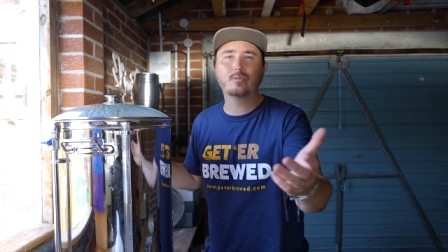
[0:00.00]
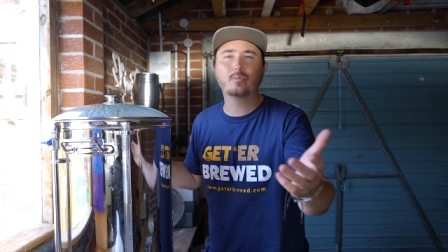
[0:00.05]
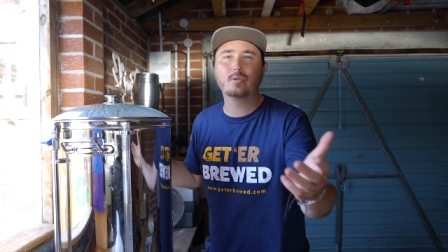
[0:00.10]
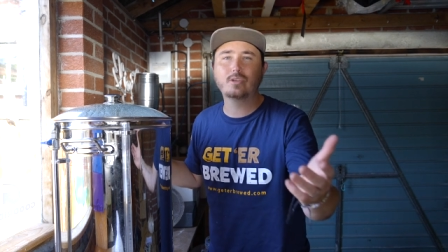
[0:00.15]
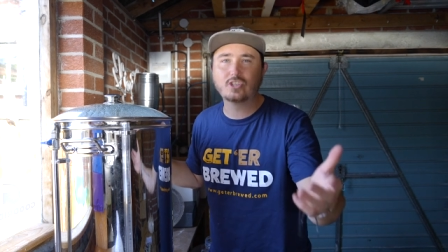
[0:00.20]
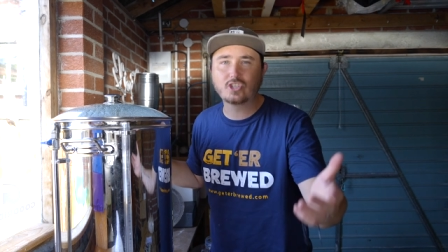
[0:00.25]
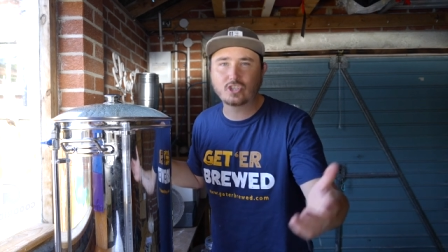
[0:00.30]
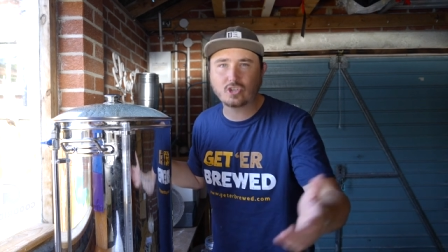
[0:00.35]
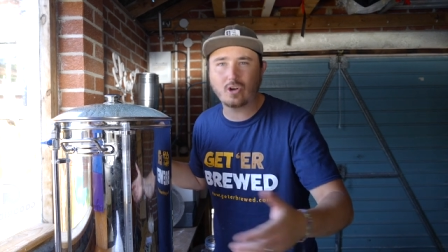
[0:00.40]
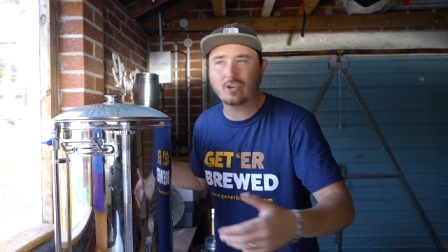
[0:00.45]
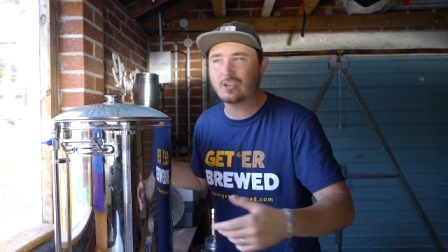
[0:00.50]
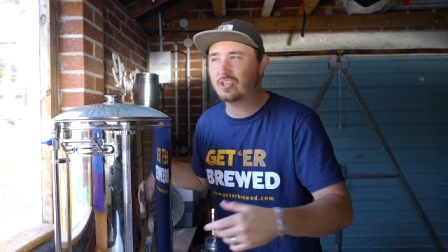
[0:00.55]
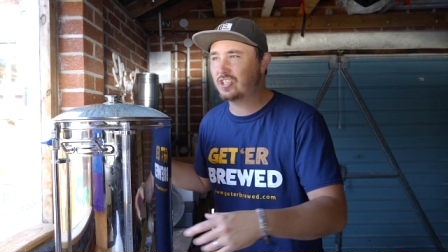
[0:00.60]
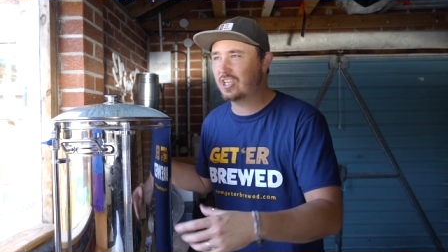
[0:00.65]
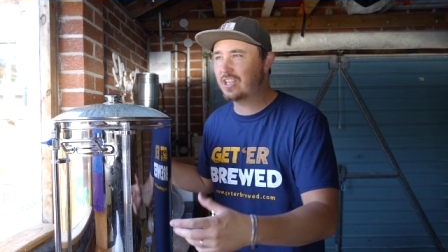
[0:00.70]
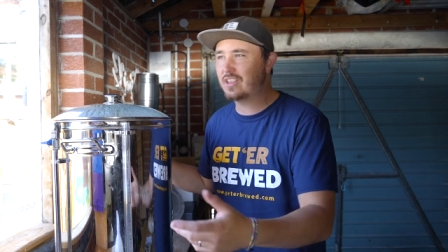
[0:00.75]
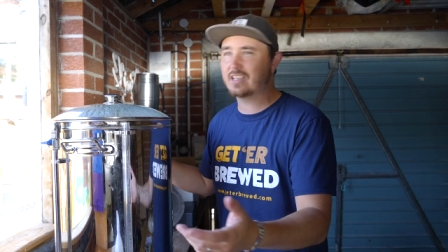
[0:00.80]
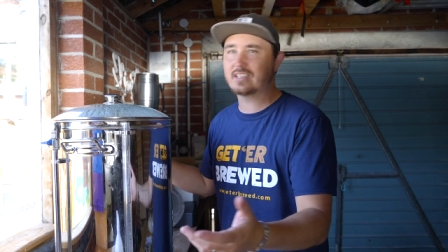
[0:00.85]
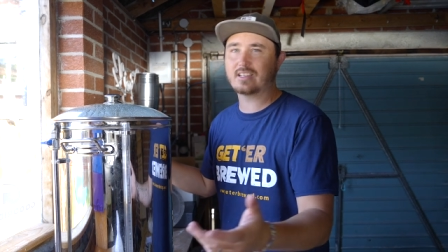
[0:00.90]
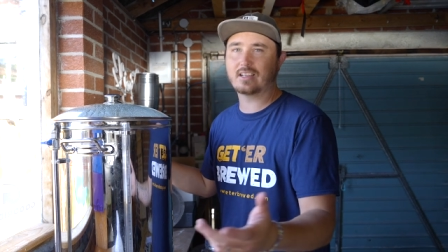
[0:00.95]
When you start, you
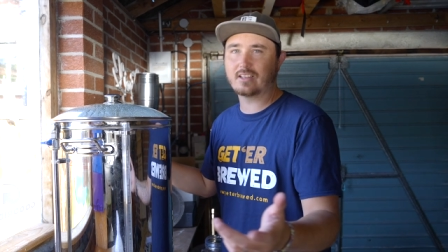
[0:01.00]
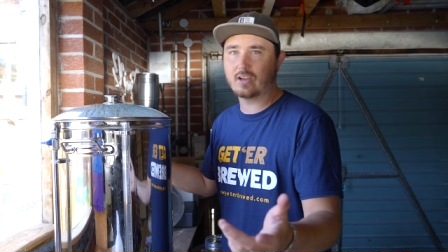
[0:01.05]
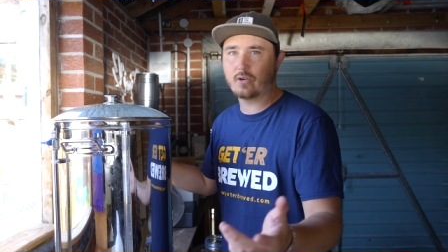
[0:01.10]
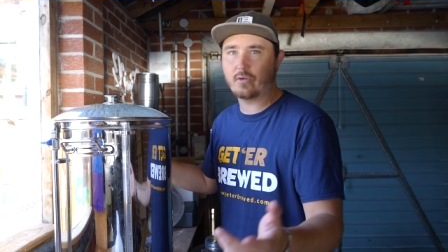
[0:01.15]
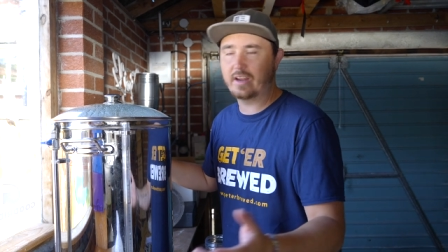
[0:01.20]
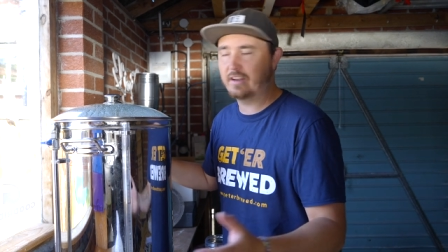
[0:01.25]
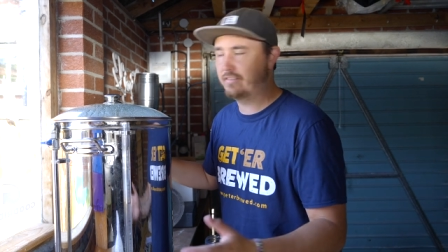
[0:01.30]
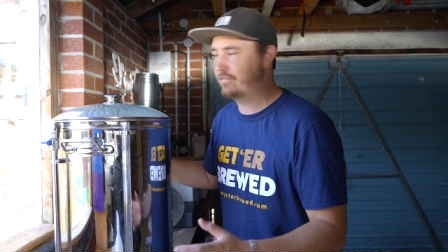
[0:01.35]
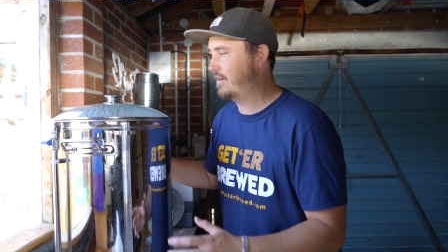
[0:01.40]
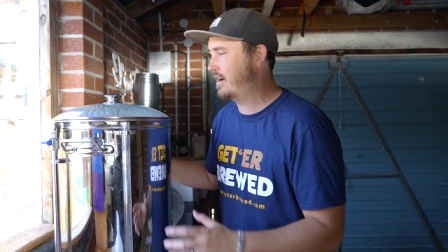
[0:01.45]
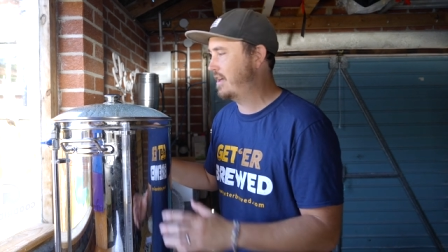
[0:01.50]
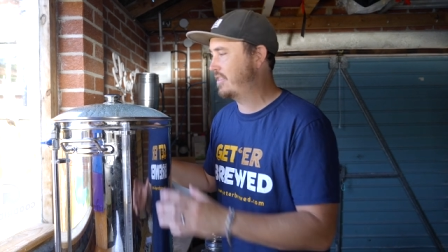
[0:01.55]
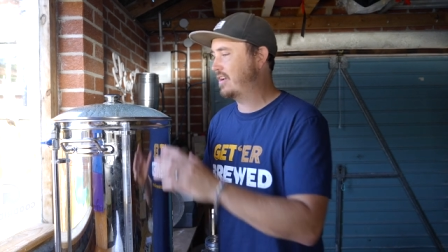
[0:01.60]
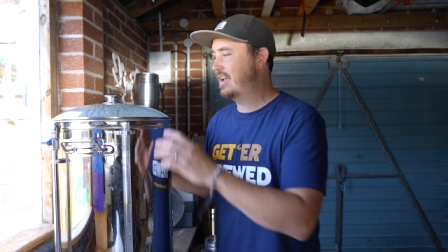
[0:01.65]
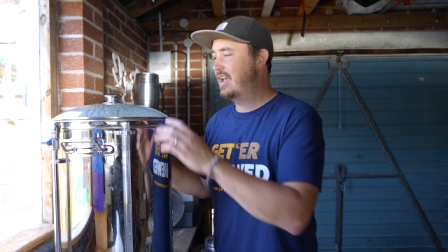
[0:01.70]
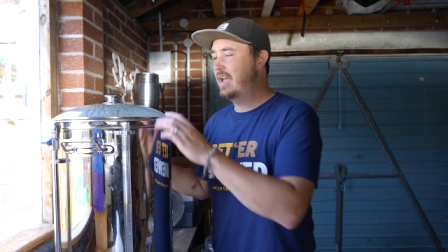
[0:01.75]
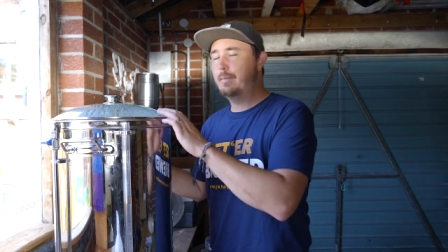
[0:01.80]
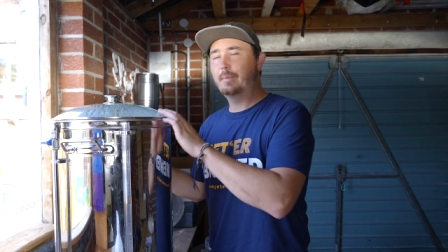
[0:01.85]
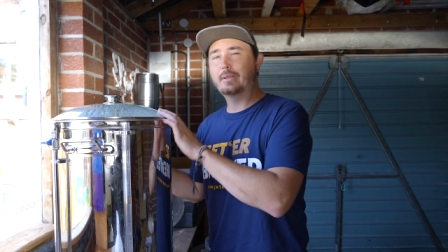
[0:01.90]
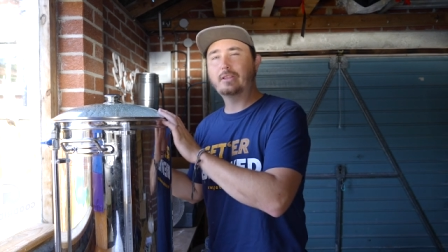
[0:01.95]
see things like the Grainfather,
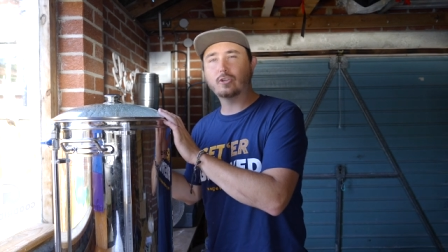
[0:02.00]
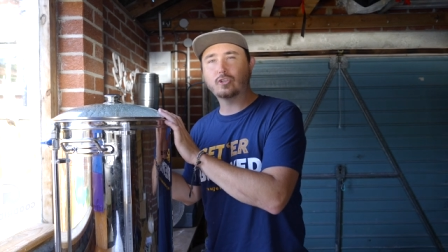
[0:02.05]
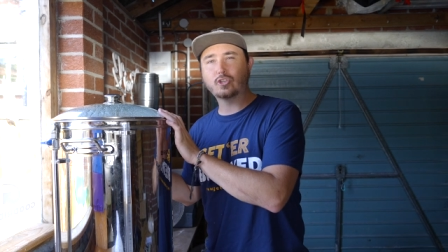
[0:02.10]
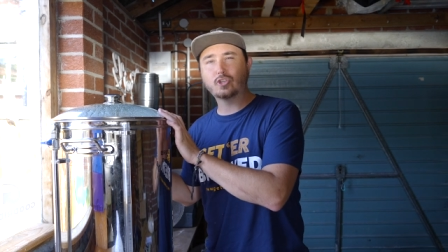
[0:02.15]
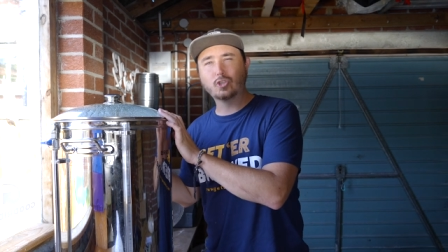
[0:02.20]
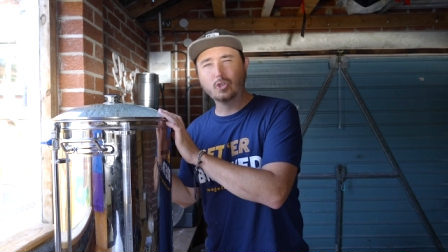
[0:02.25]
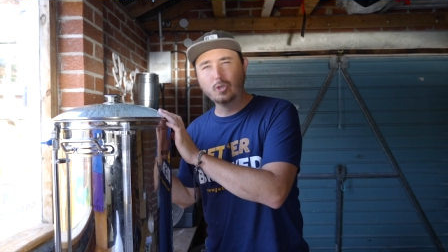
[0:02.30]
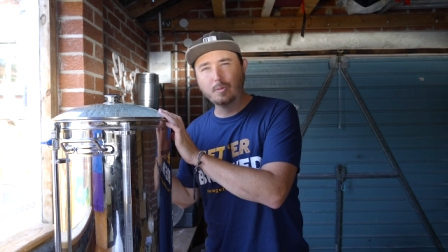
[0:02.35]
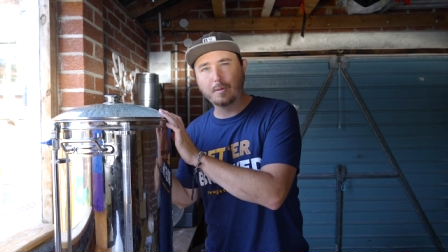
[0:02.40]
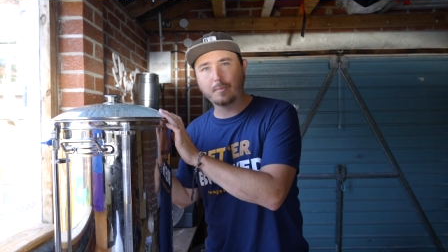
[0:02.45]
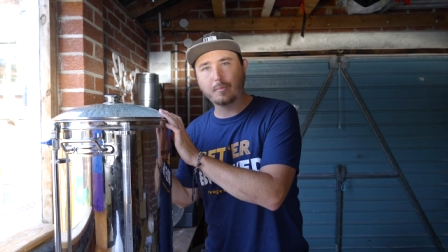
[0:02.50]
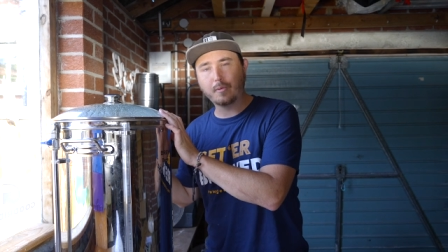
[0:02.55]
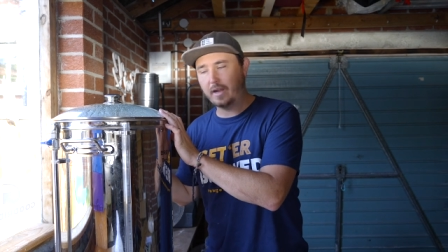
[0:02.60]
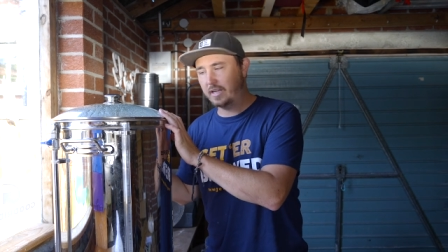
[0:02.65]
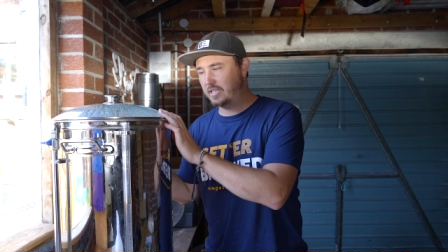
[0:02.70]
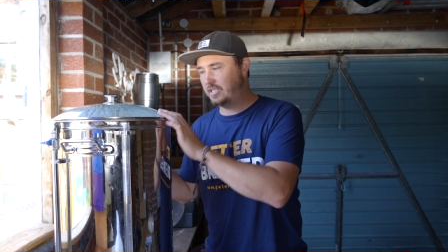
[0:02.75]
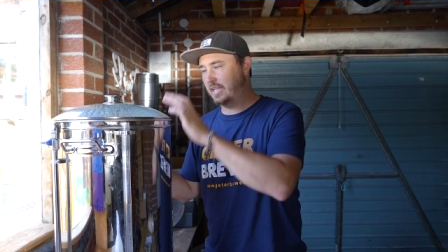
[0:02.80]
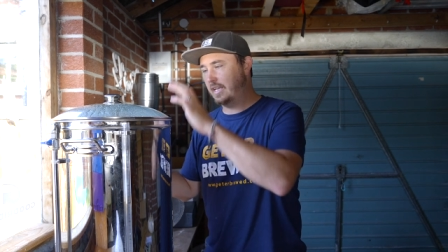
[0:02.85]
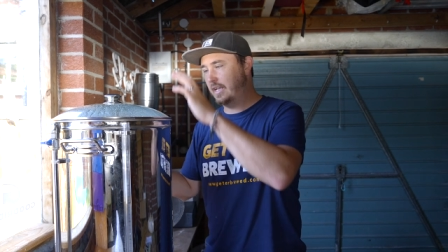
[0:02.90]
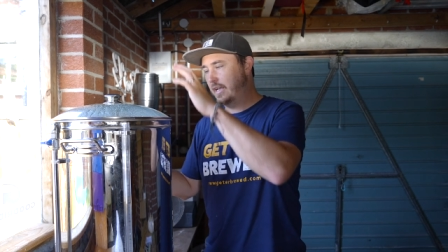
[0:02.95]
but they're super
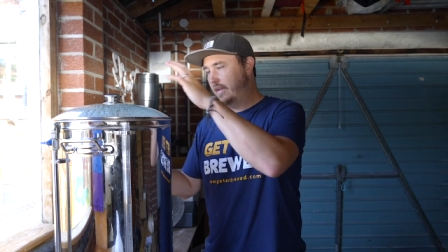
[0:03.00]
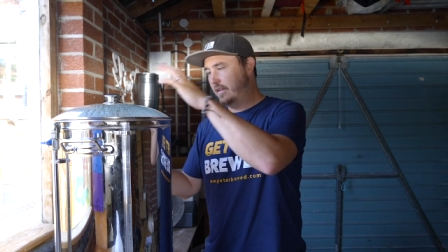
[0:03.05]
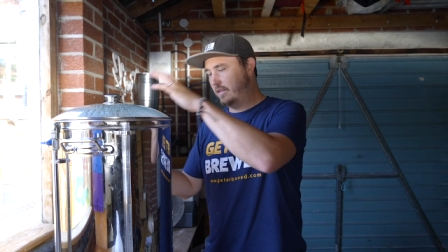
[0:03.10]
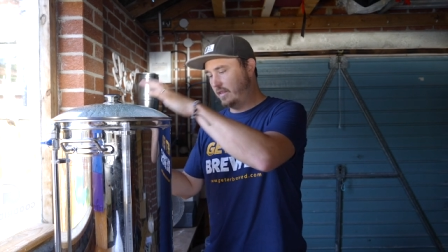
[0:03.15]
pricey.